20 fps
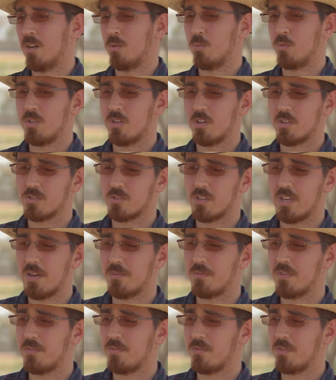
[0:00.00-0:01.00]
We also
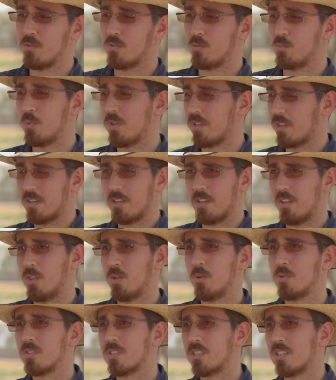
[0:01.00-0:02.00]
have the fields with
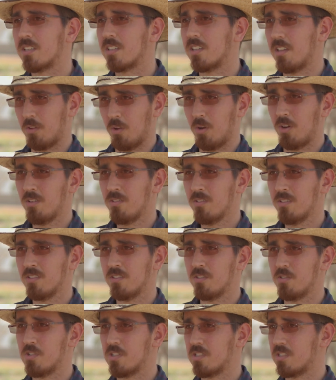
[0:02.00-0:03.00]
no sand at all,
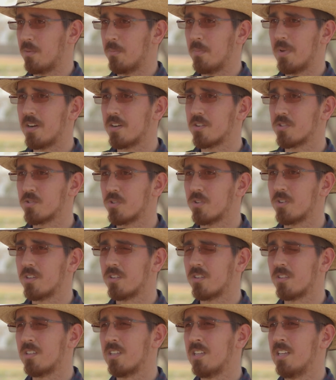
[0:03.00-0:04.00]
just the bare
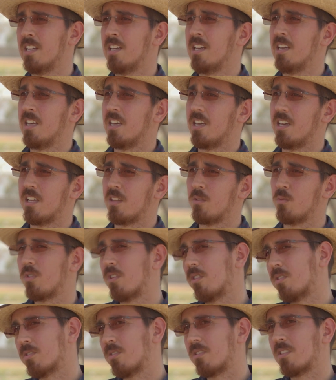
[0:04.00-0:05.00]
soil. And we're
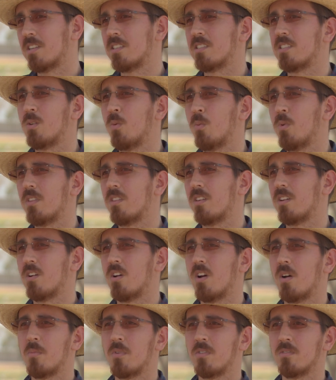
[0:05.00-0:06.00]
also testing with the
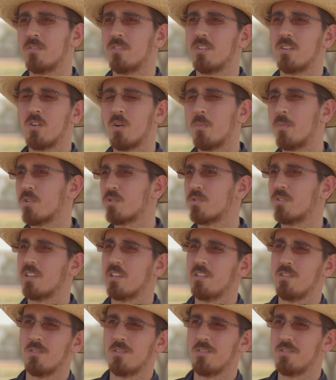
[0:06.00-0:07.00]
common commercial
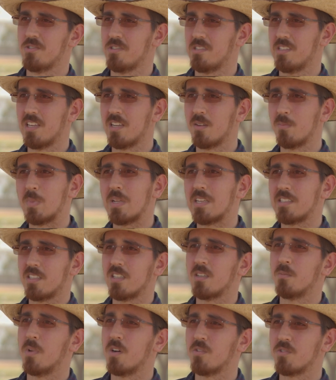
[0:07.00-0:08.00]
technologies like
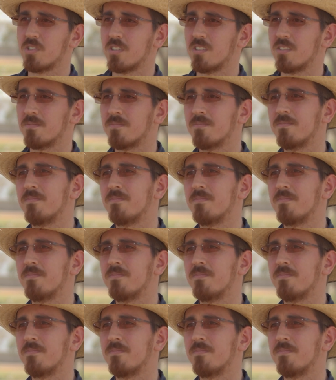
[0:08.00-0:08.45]
plastic mulching.